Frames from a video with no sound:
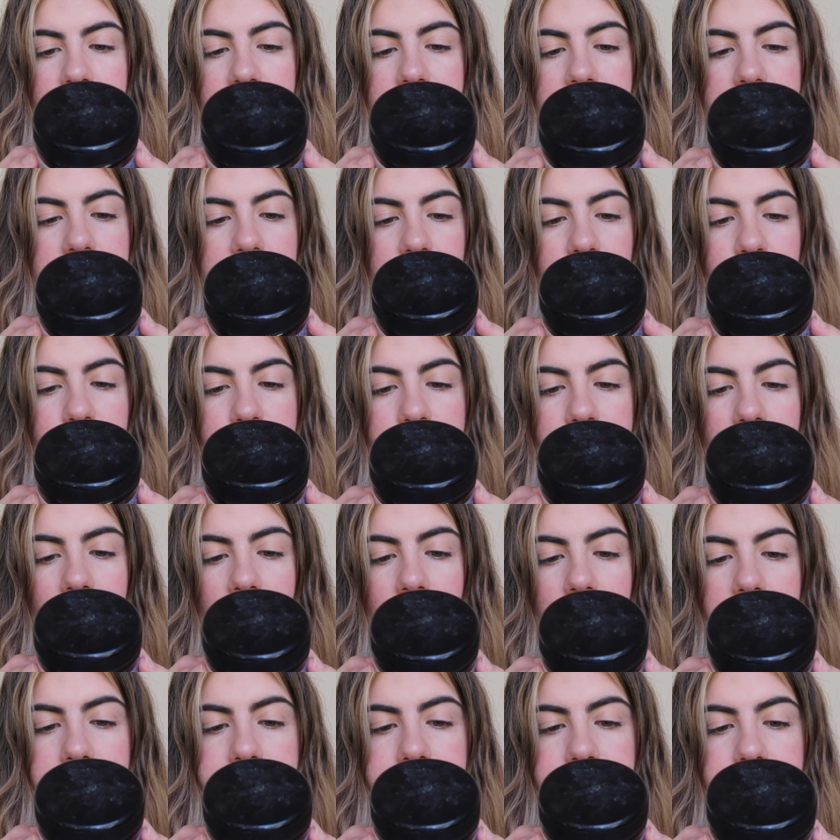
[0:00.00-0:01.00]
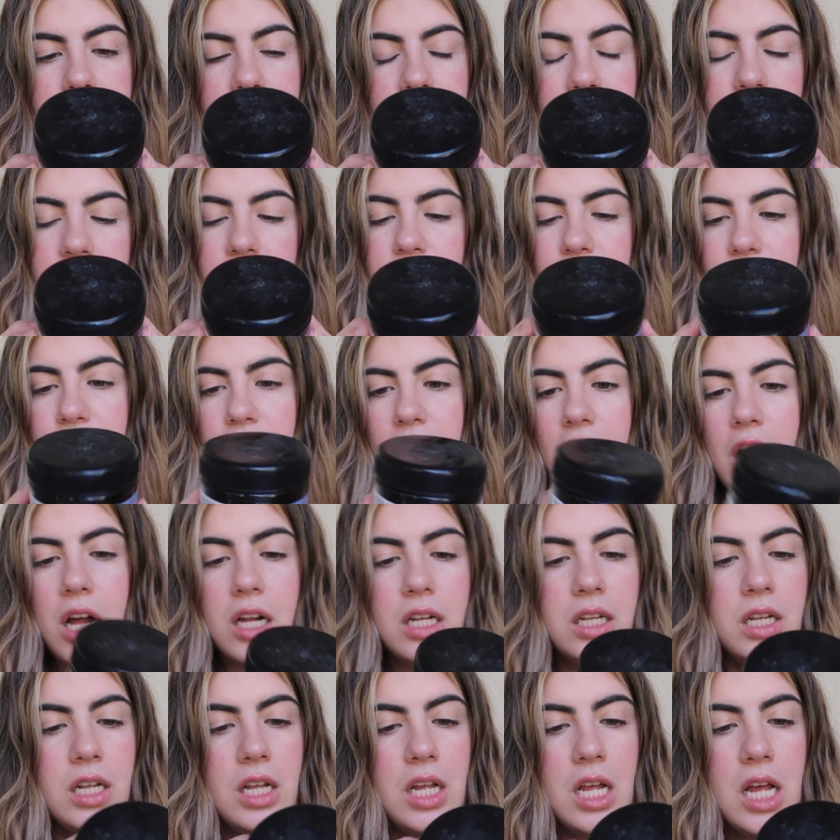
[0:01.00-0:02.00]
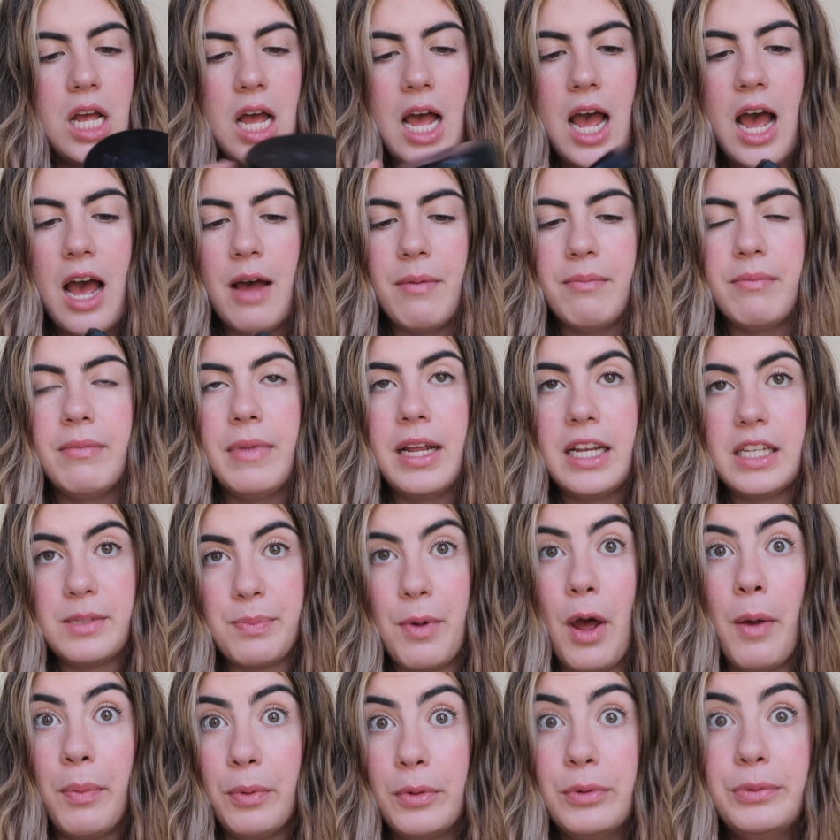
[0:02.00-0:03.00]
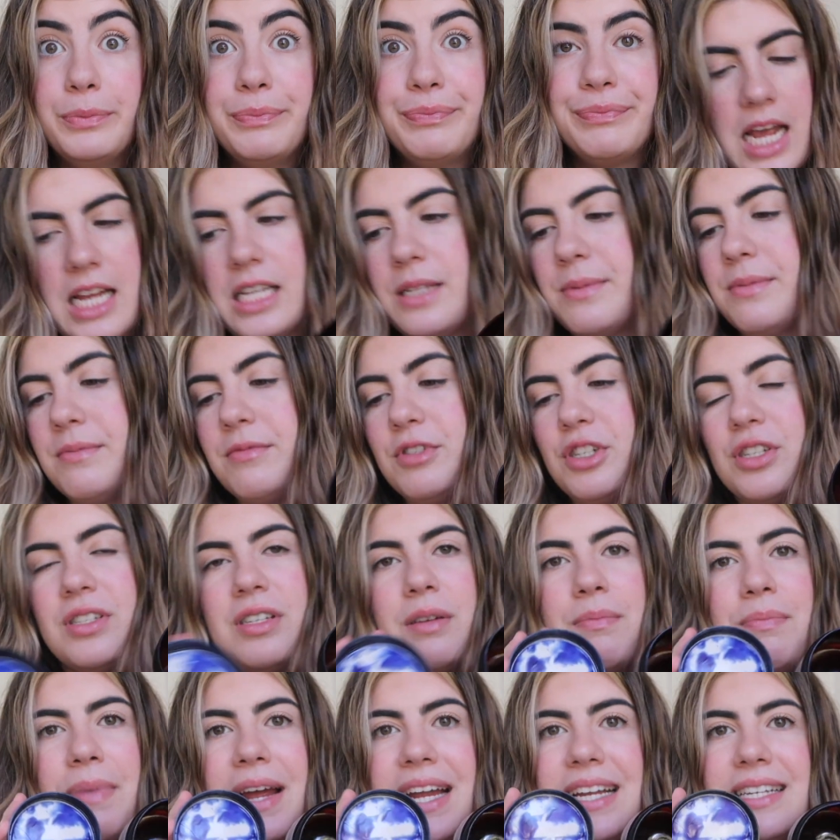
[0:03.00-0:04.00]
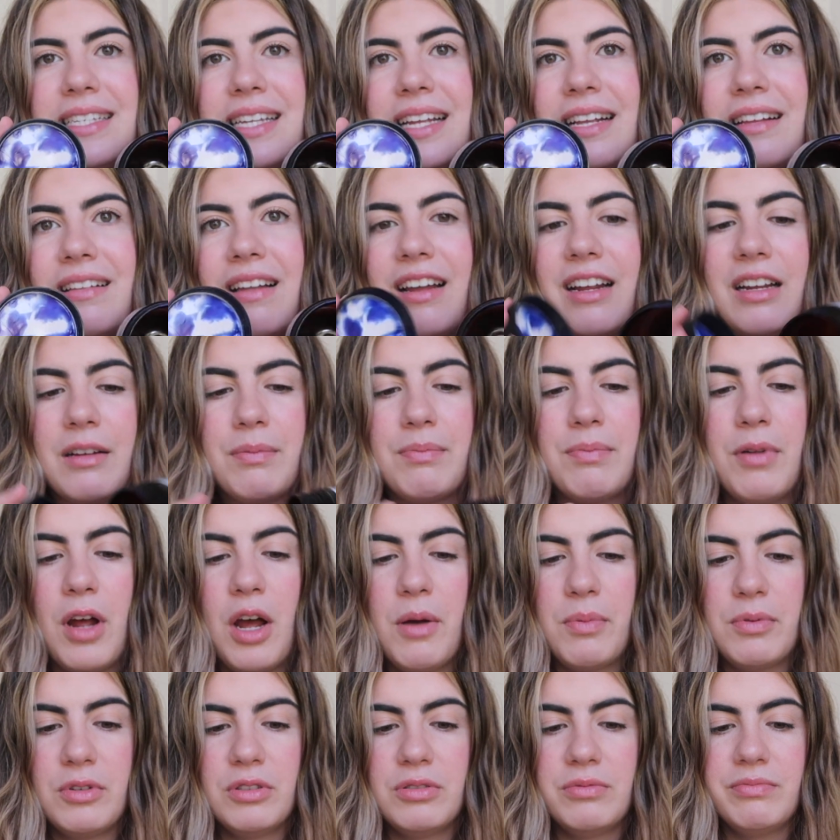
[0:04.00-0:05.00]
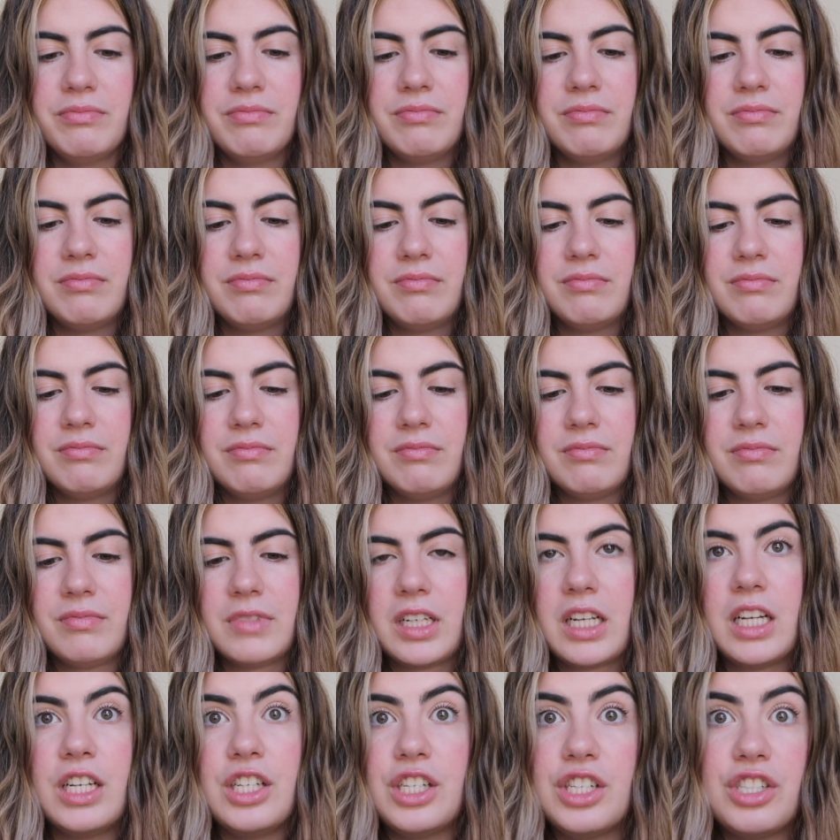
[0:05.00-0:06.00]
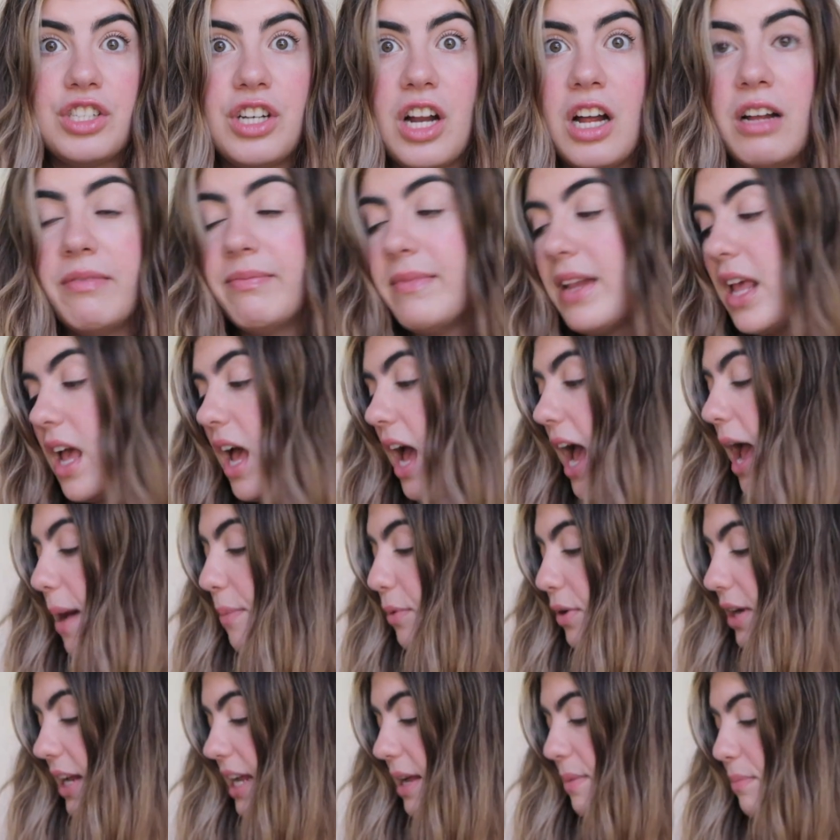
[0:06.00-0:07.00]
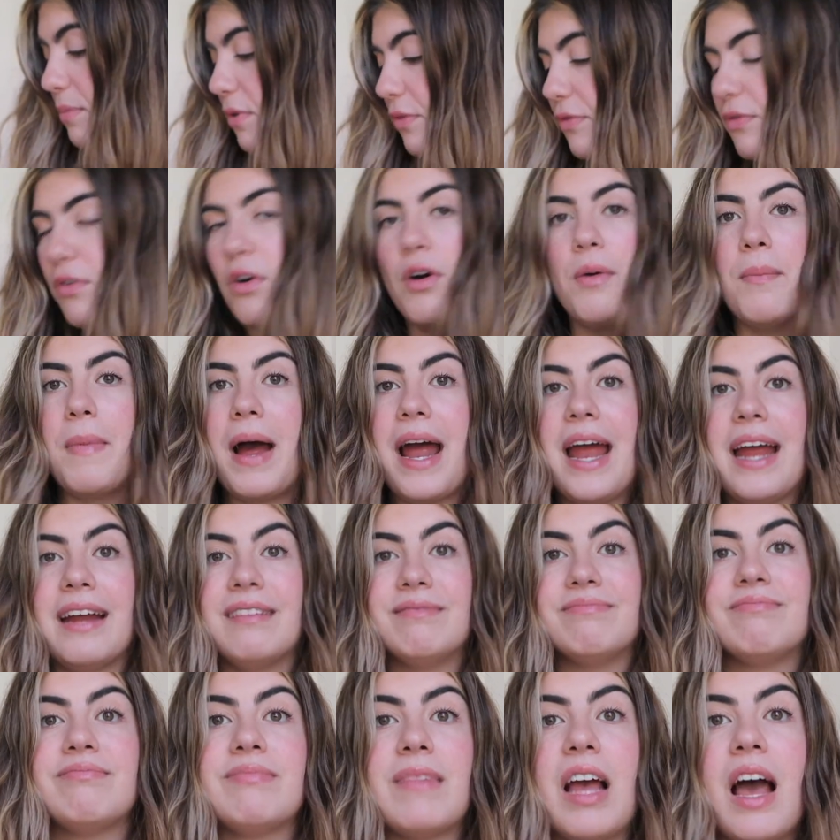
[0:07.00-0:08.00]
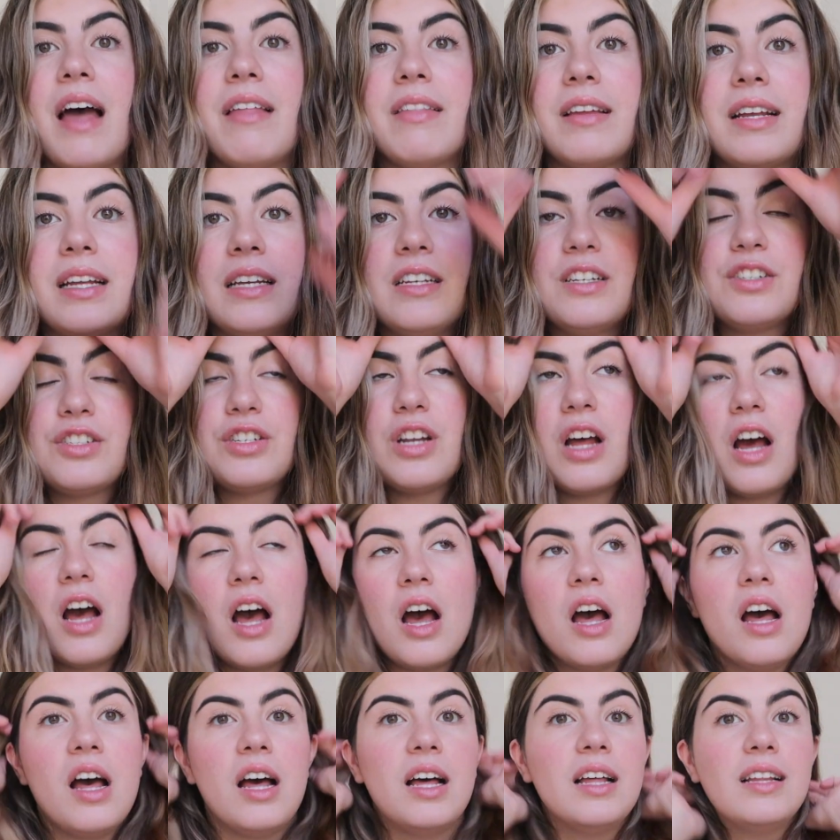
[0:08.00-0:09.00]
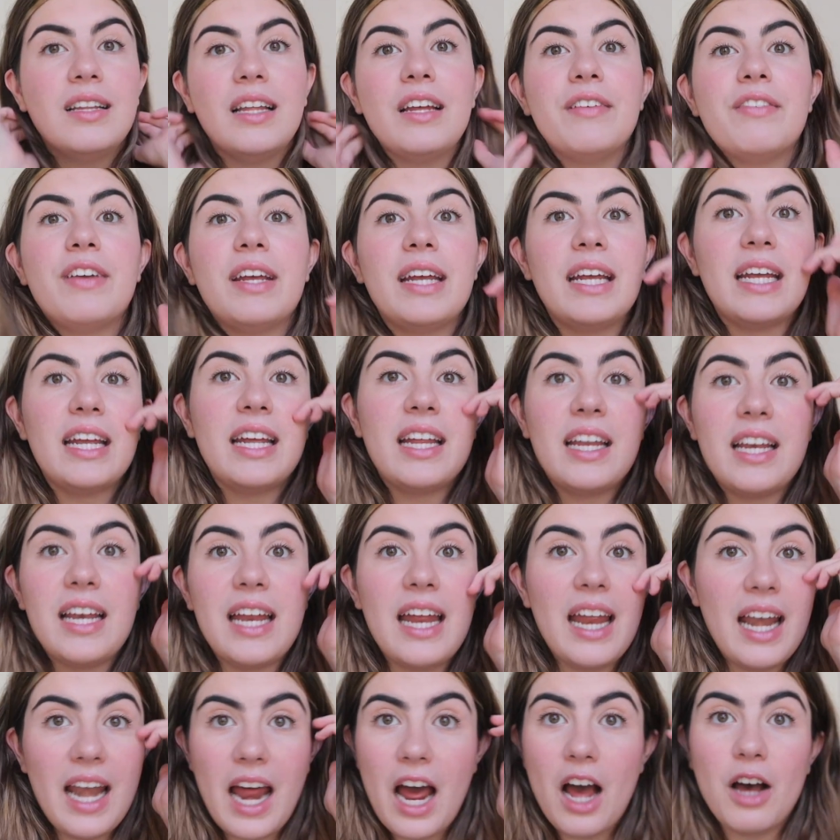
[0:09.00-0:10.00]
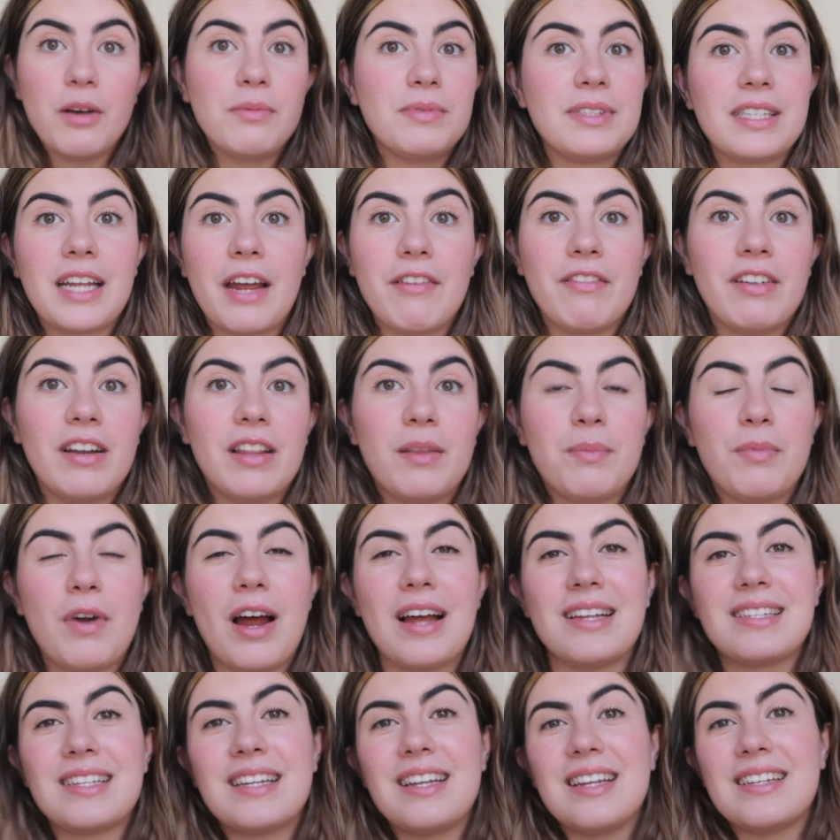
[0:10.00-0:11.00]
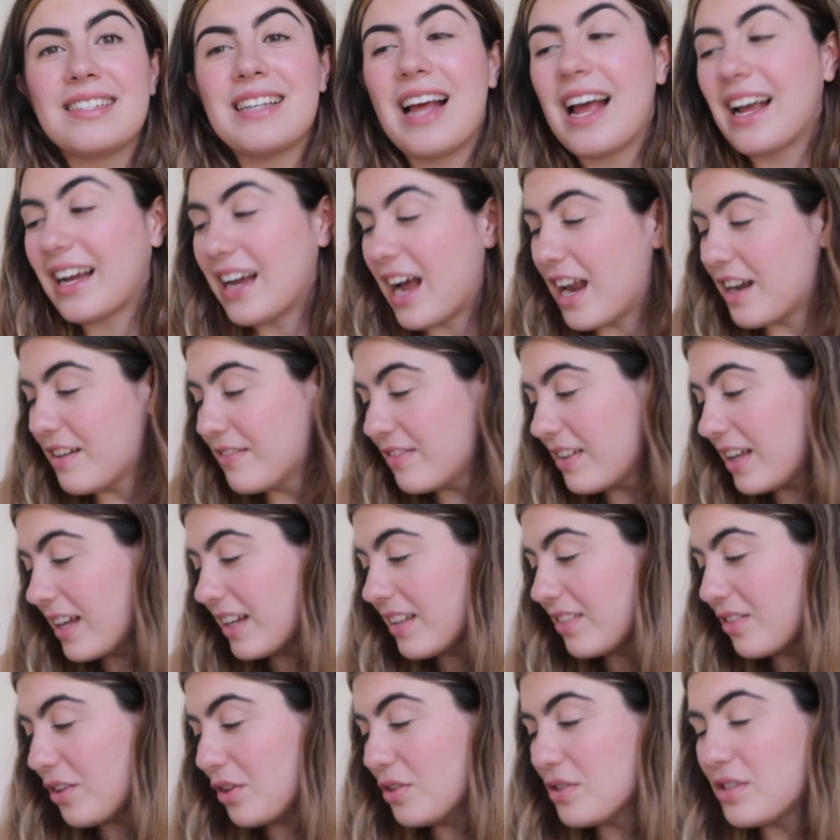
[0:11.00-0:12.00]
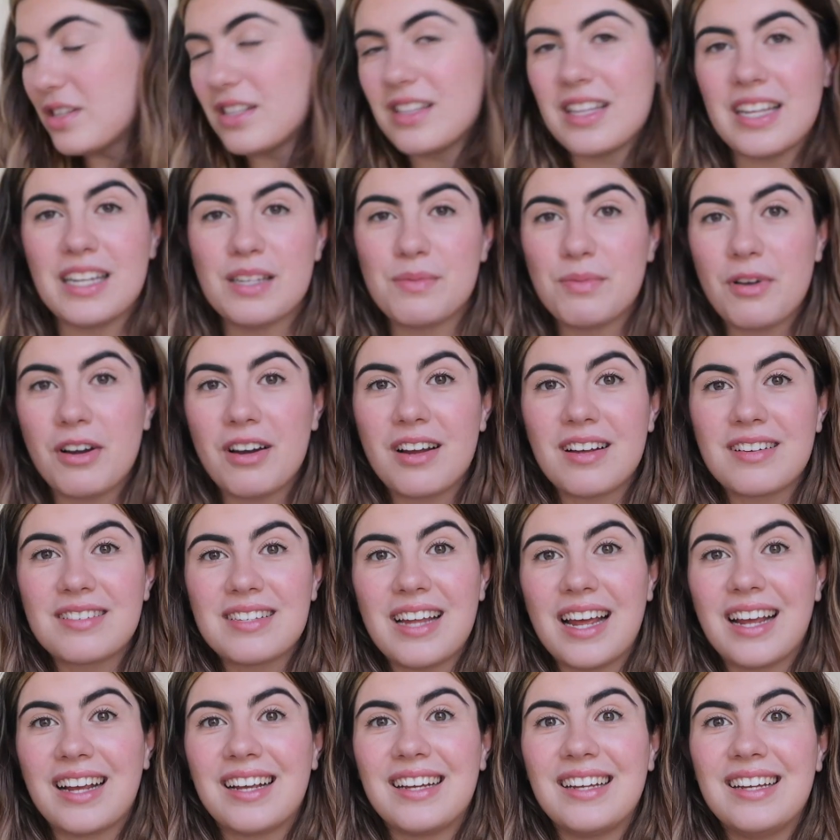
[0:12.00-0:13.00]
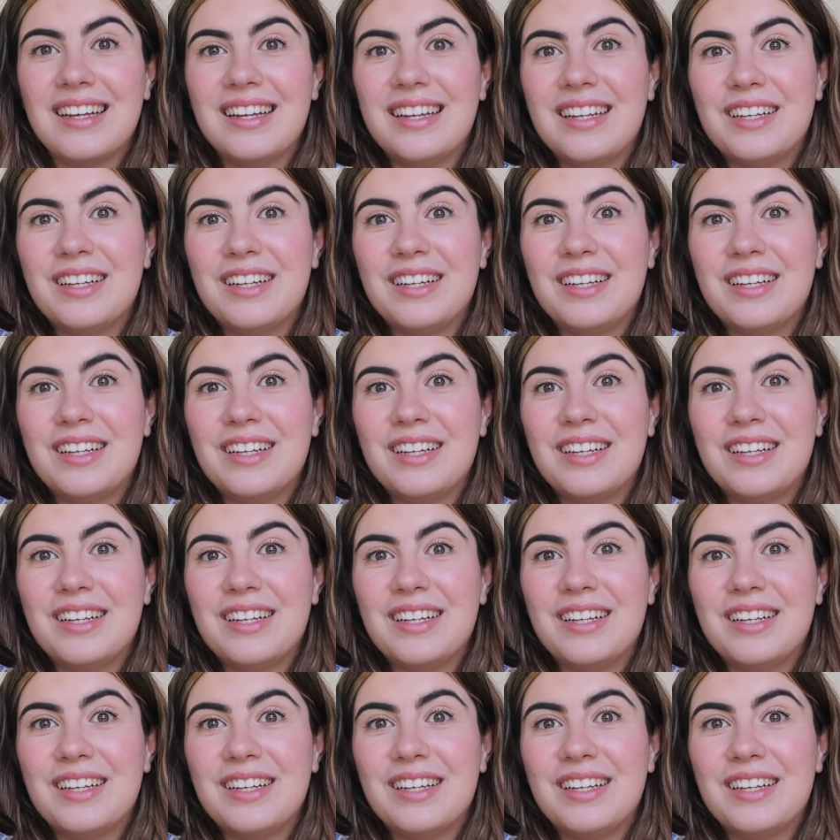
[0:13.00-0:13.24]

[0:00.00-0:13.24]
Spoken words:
Silver conditioner. It's purple. It's just a basic like purple conditioner. I put it in before my other conditioner, leave it in. It helps get rid of the brassiness. I kind of feel like these products, like,